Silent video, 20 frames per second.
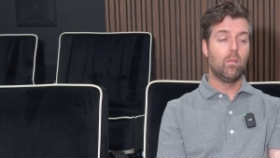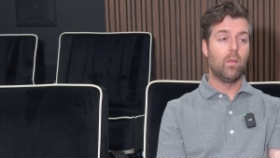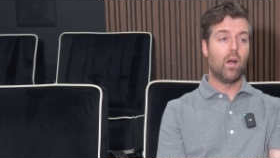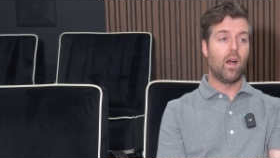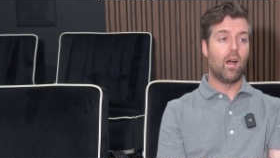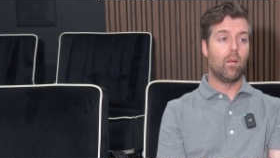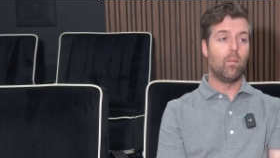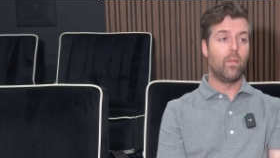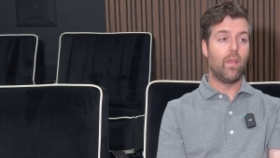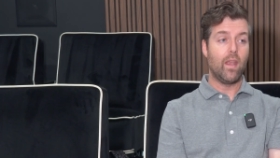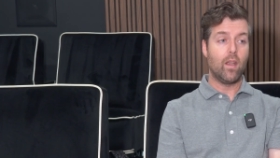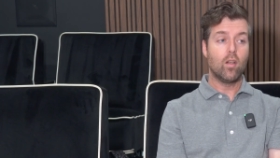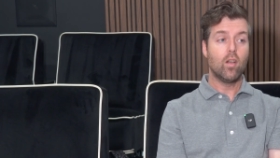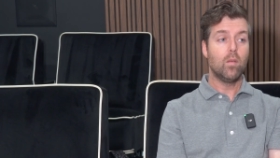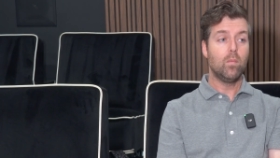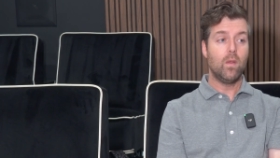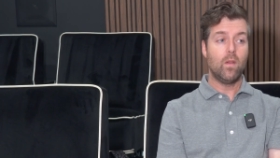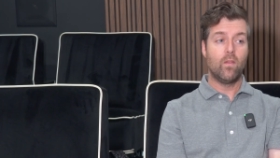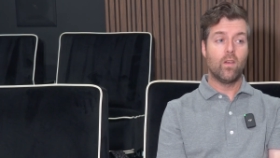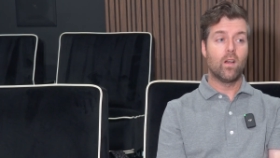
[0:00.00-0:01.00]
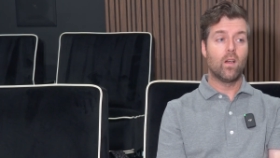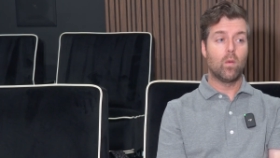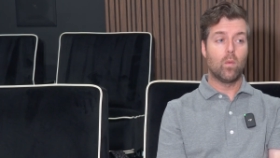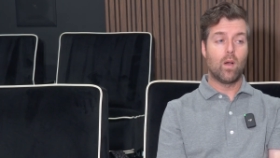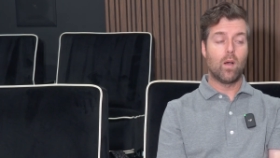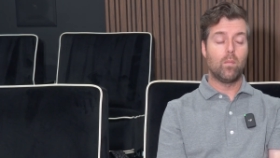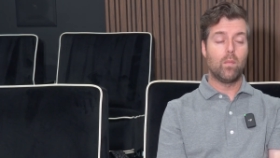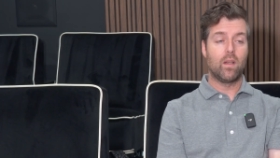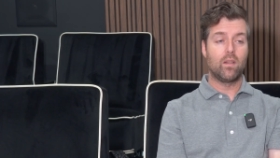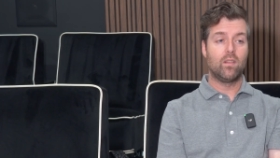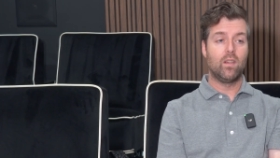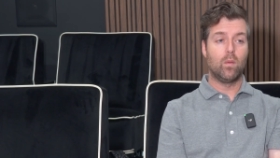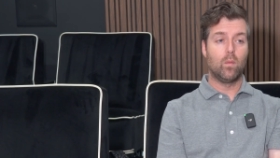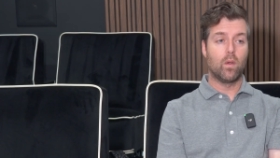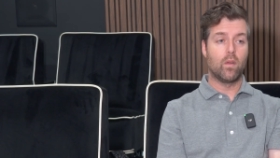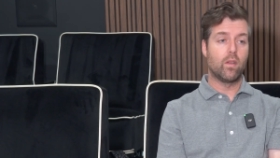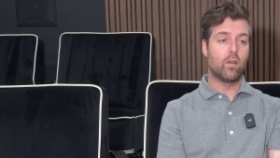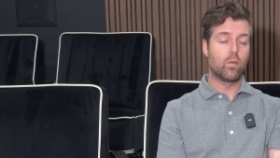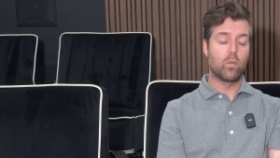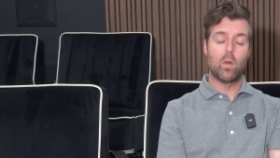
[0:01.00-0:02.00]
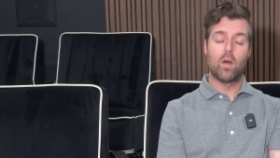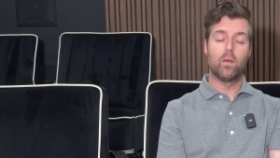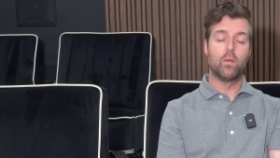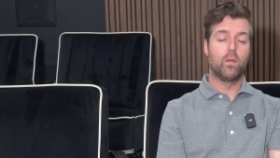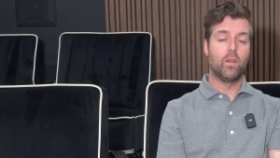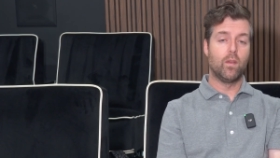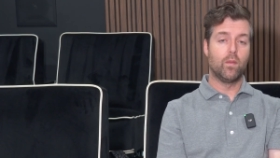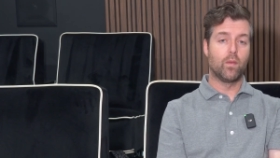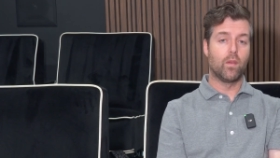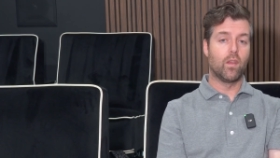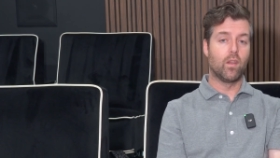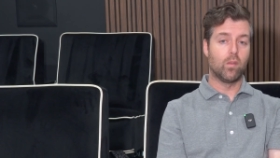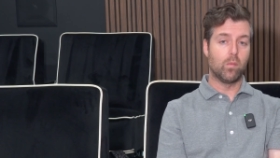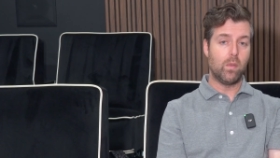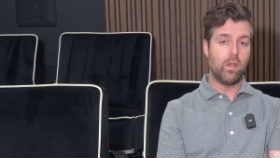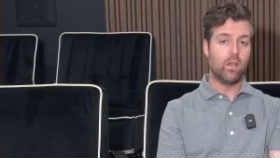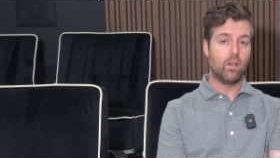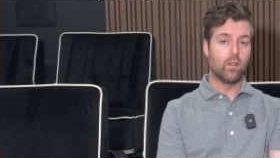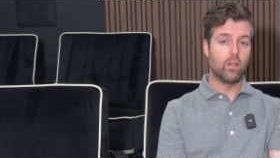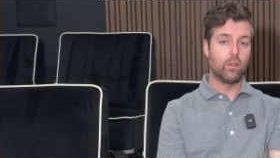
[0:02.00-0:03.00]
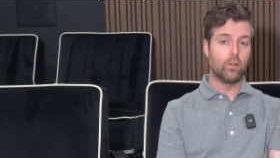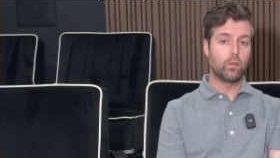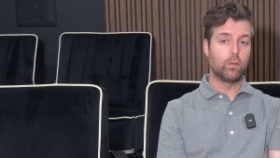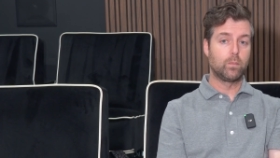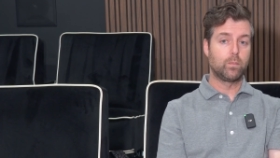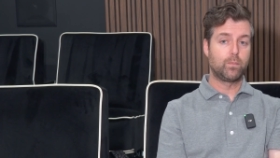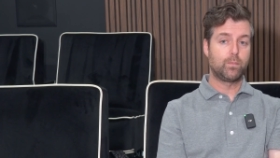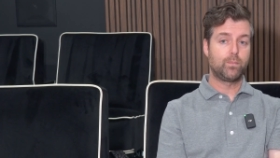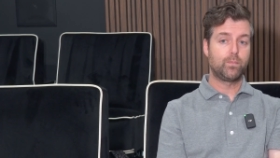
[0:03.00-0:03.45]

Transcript: Um, they could be very well mixing where they're twelve feet from the speakers,